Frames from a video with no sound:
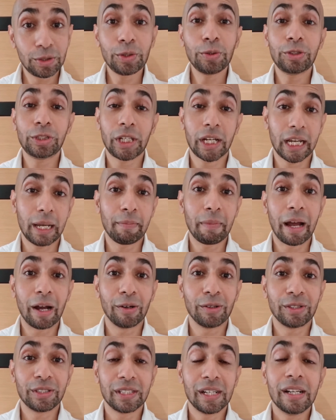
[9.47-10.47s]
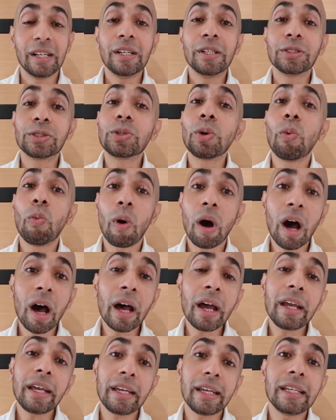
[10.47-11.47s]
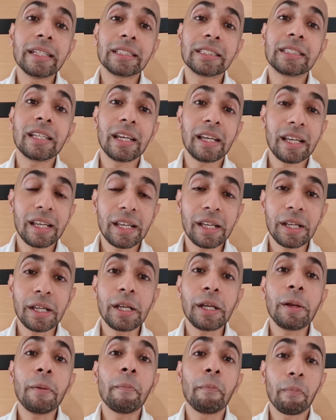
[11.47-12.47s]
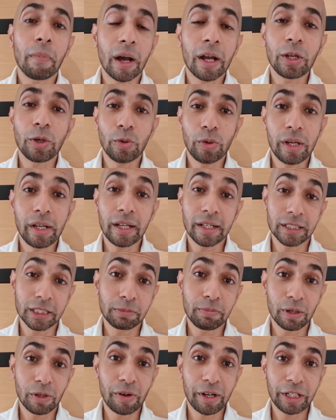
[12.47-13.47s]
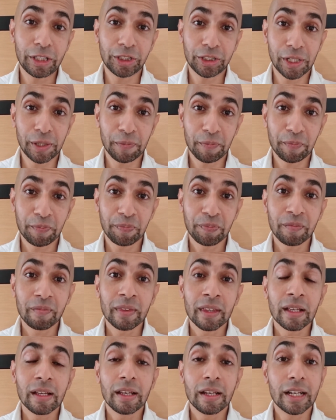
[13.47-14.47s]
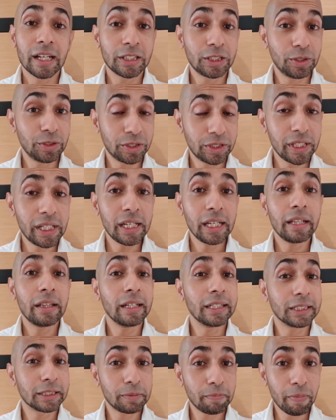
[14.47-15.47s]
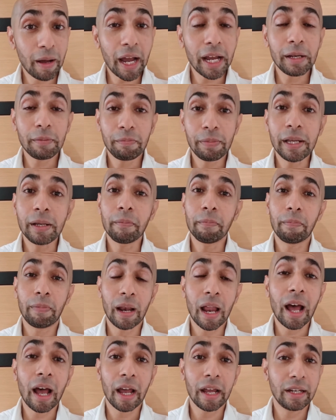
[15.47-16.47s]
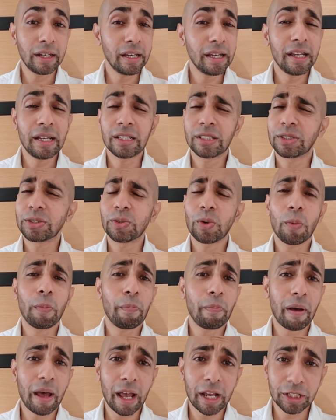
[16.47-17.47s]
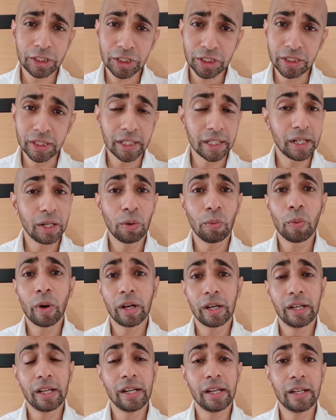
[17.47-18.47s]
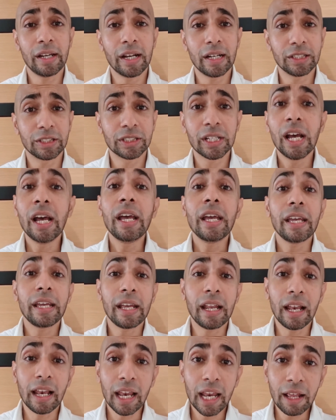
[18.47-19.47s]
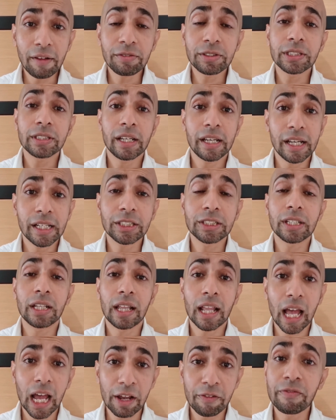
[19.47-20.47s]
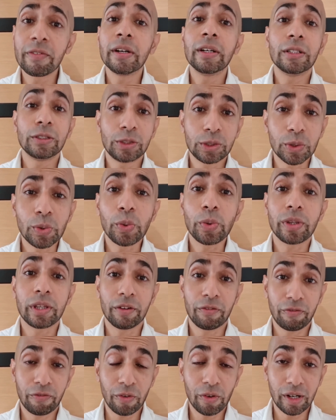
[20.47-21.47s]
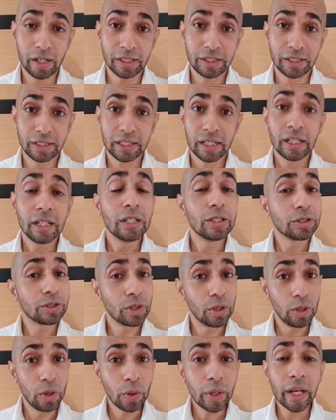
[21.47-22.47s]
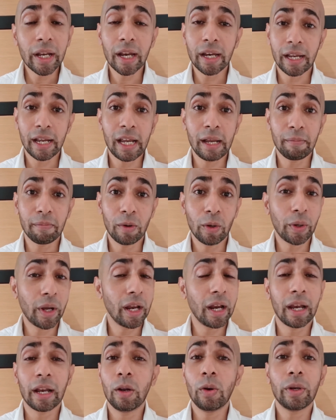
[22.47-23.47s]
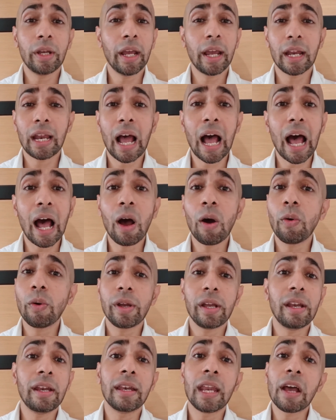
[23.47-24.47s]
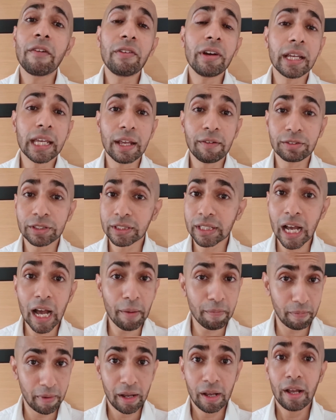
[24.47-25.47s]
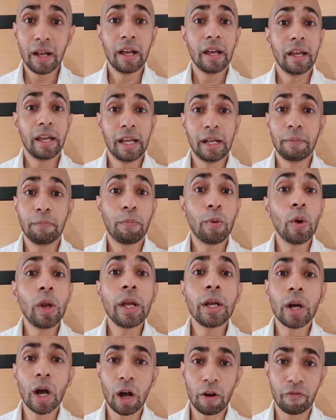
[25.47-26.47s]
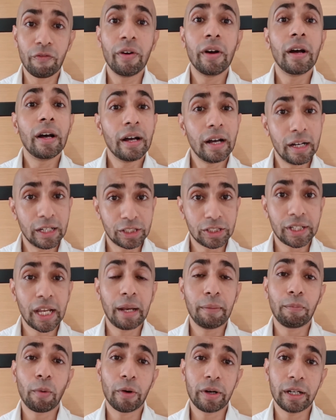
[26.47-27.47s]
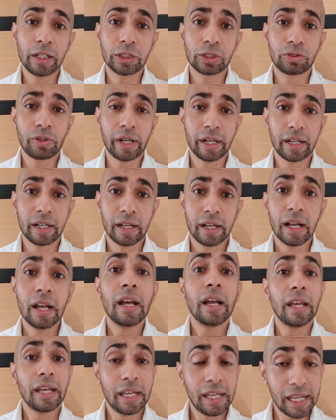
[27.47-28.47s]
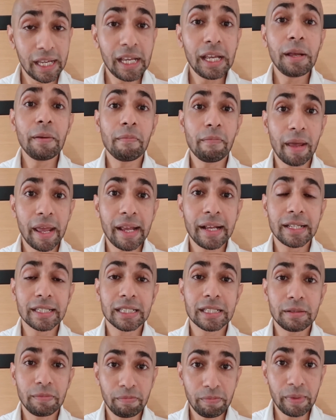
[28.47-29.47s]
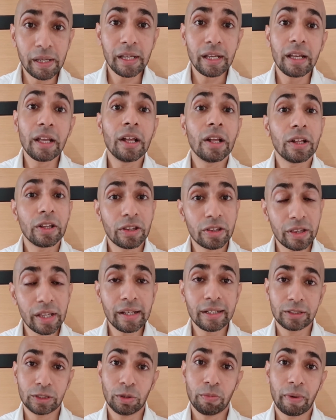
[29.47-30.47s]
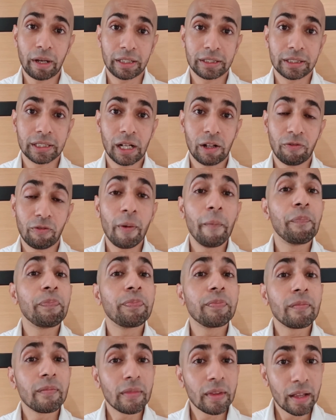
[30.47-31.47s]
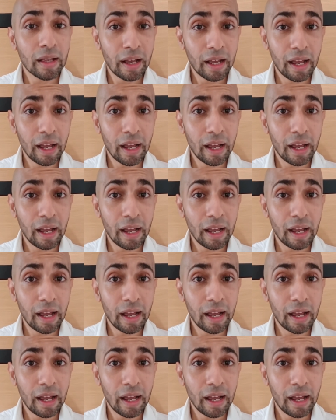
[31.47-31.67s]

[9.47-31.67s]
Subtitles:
Do check him out. So why is he my unique inspiration? Because you see, despite being blind, he is so passionate in what he does. He lives his life to the fullest. So looking at him, looking at how he never gives up in pulling off a skateboarding trick, he makes me think to myself,